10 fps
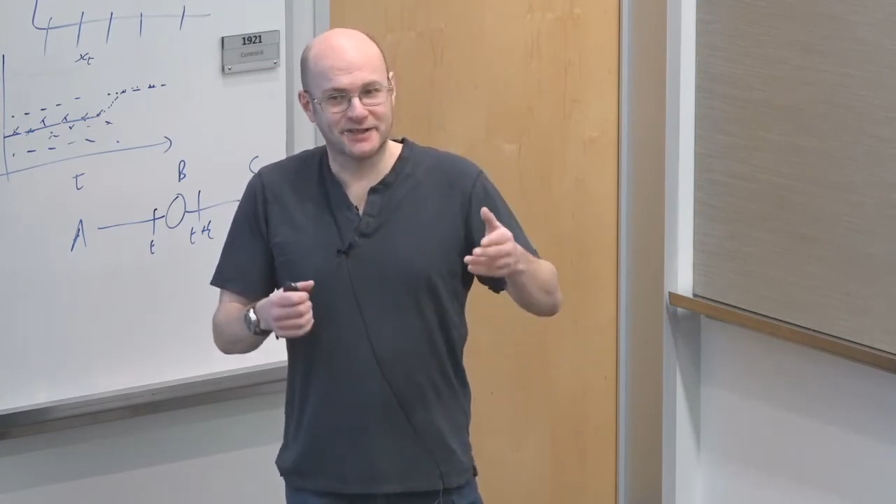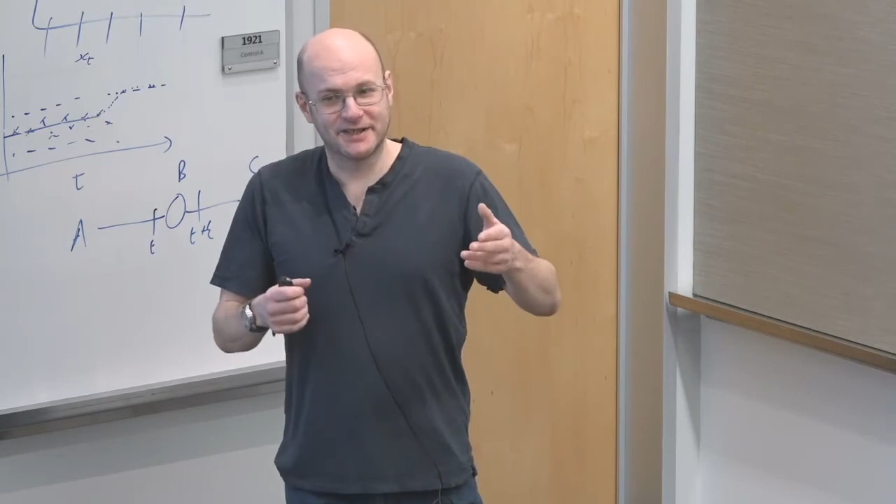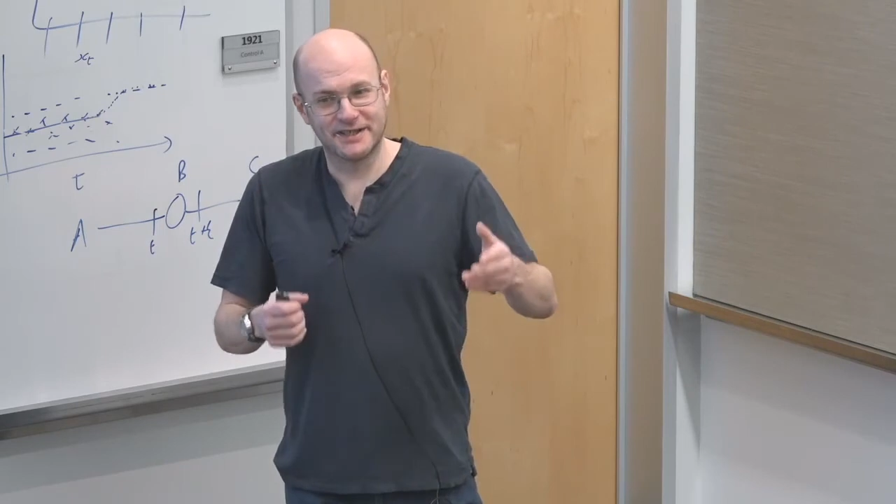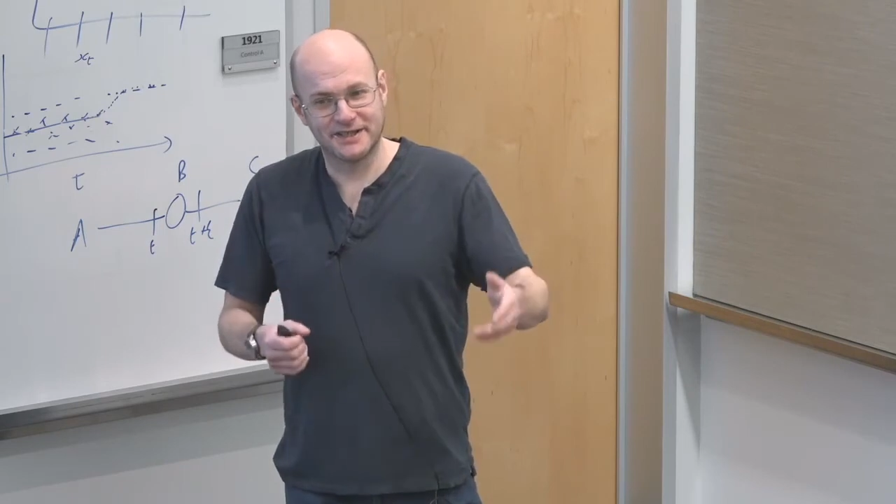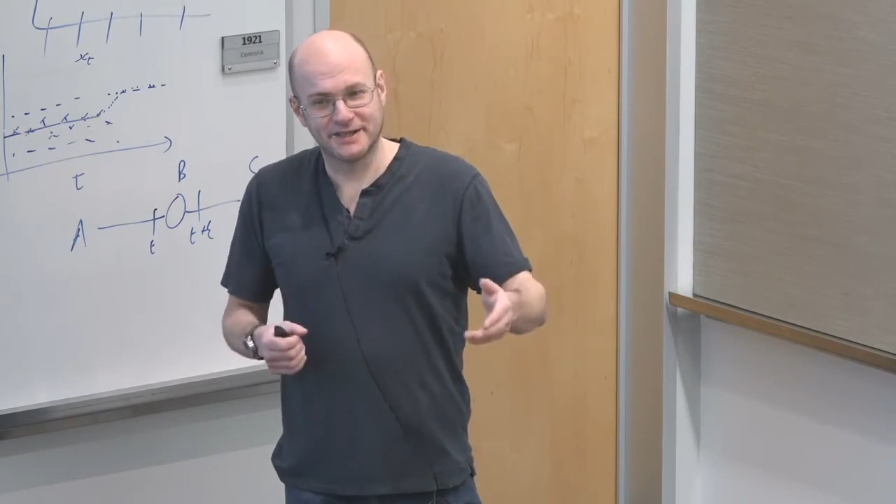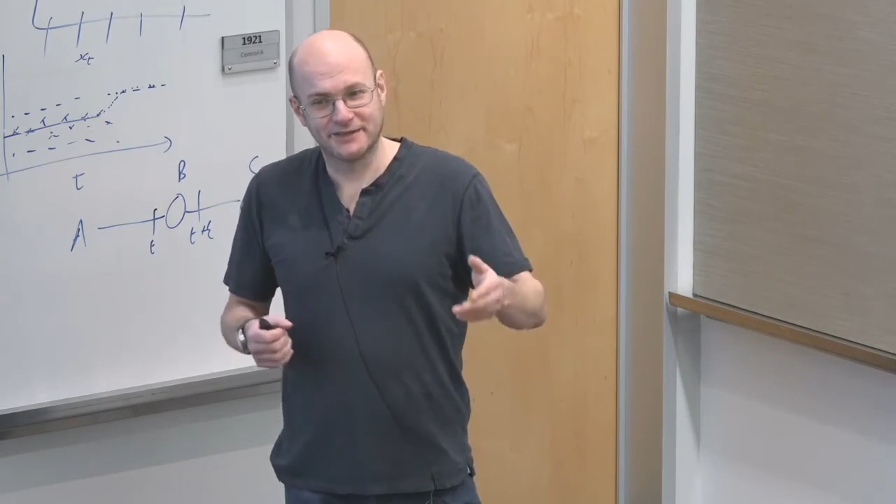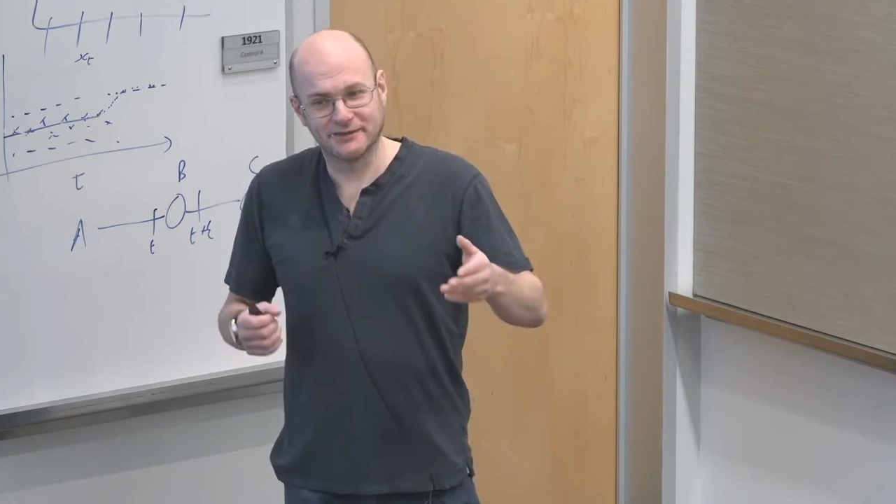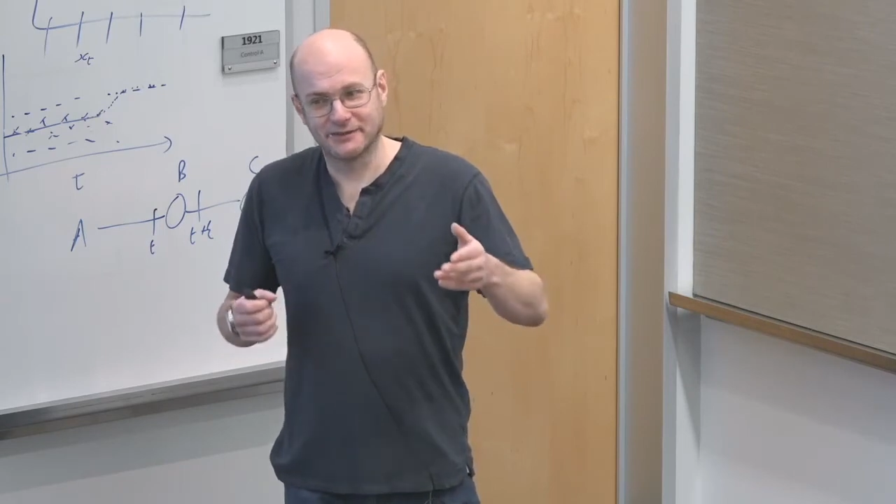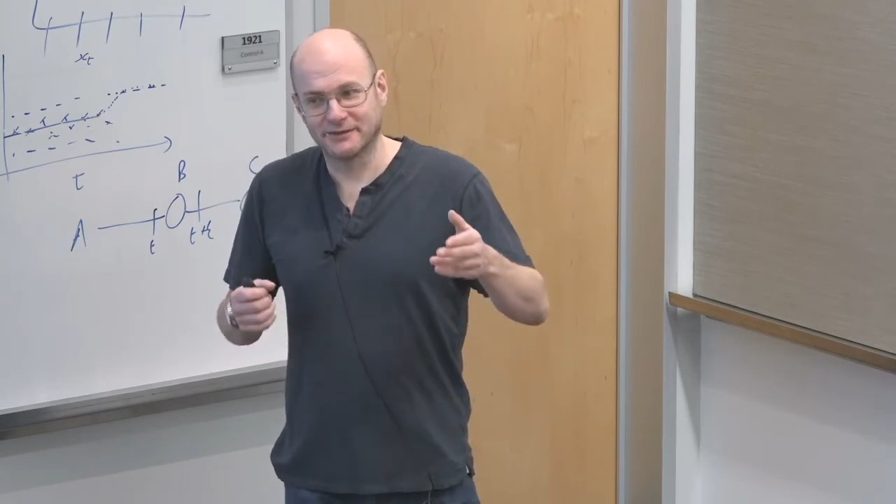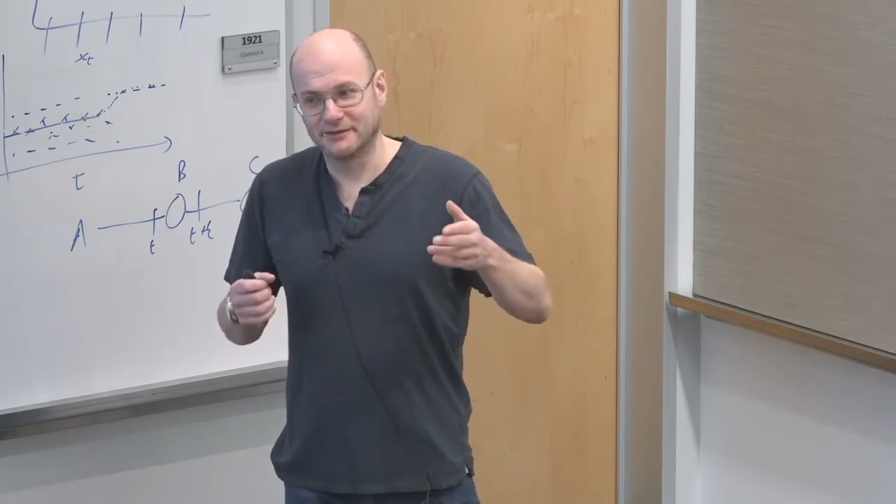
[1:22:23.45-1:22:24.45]

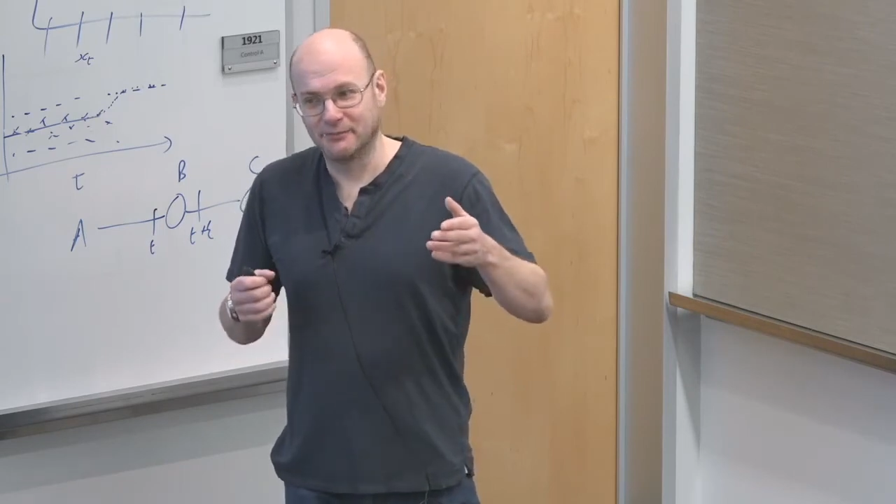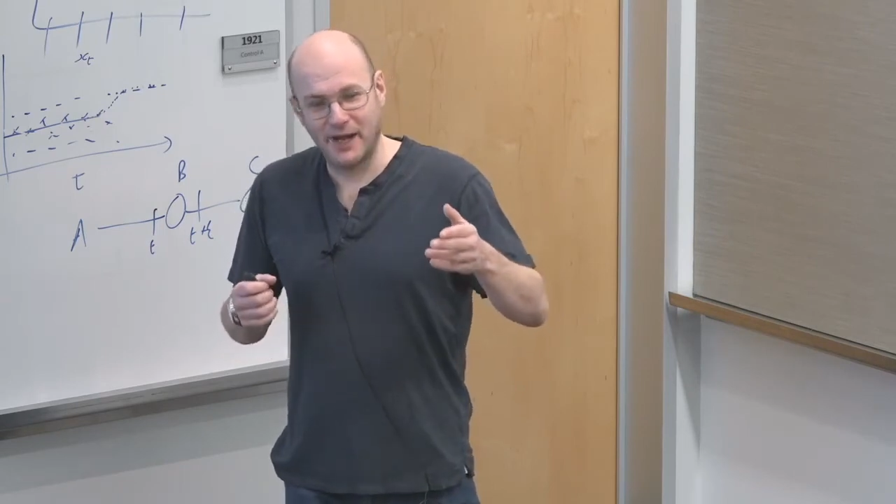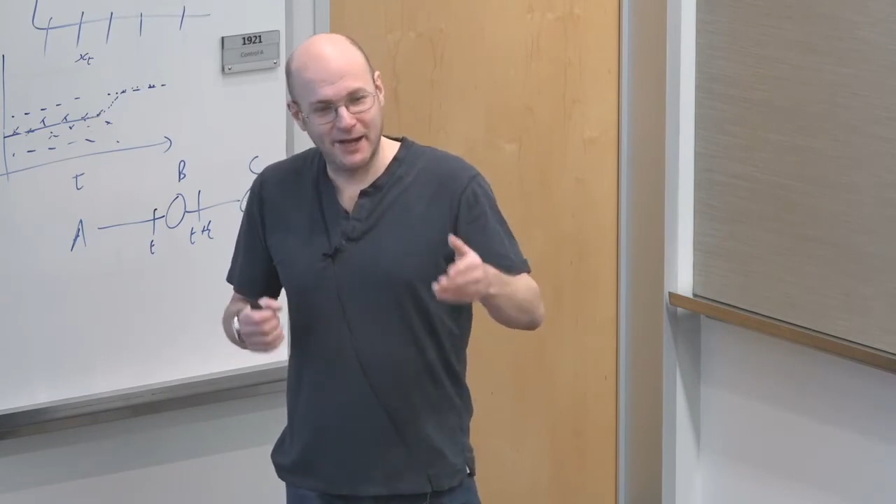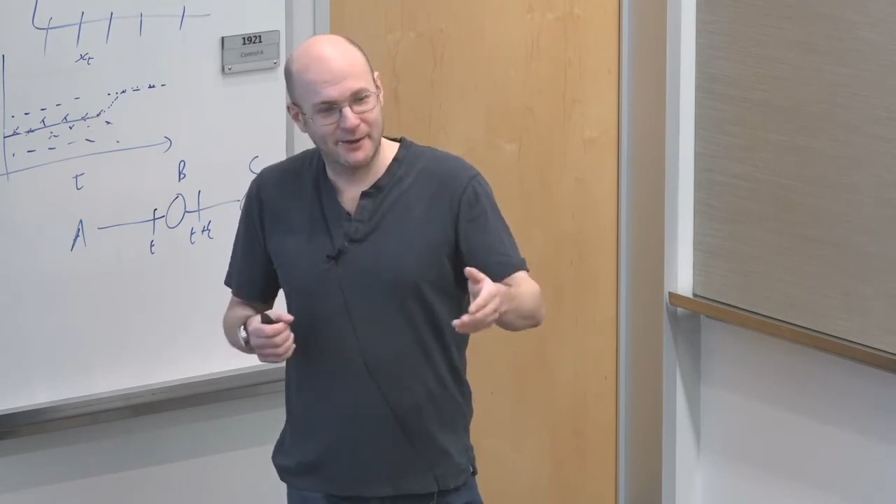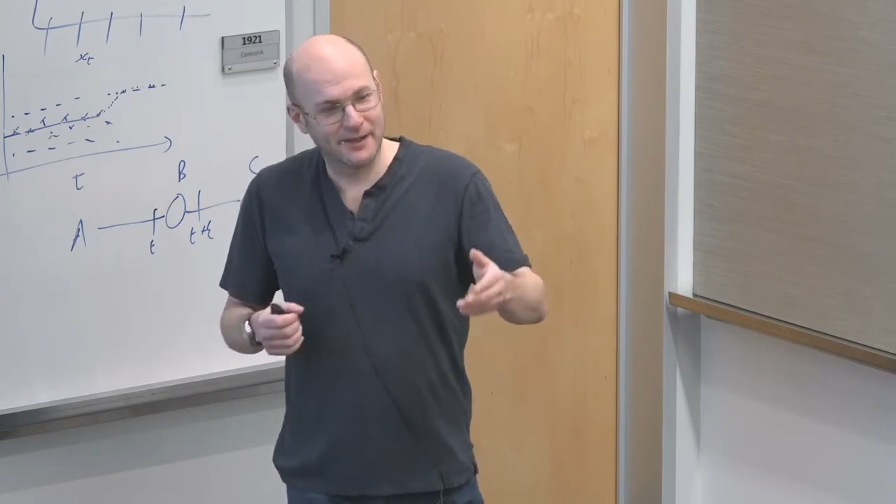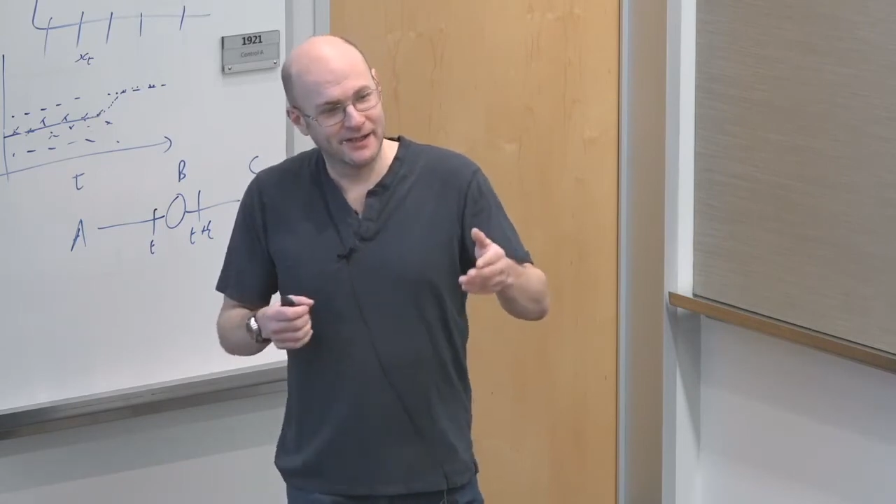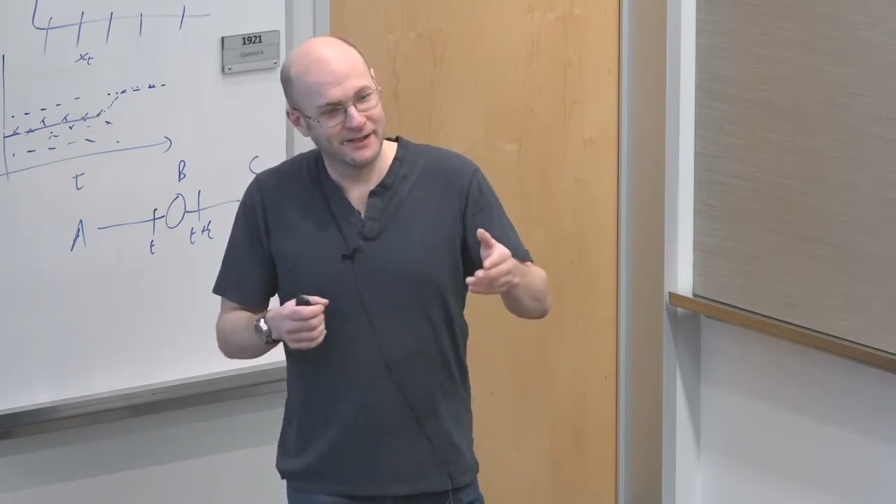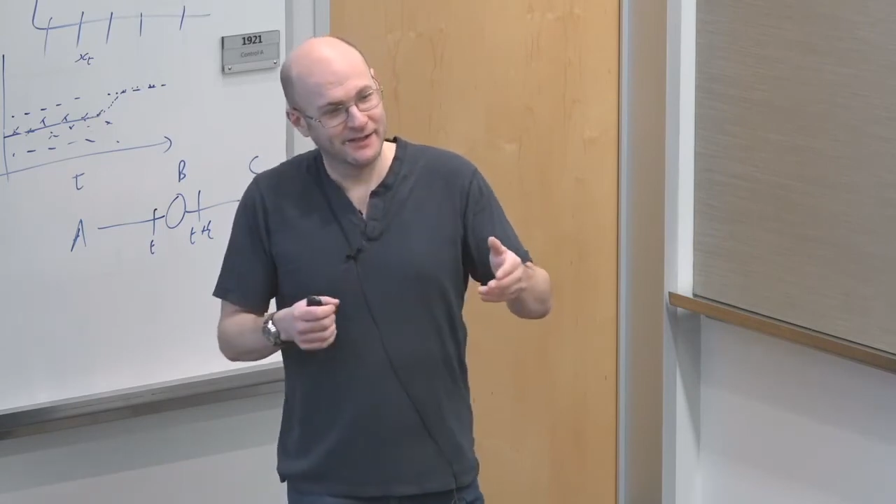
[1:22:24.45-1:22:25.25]
statistical power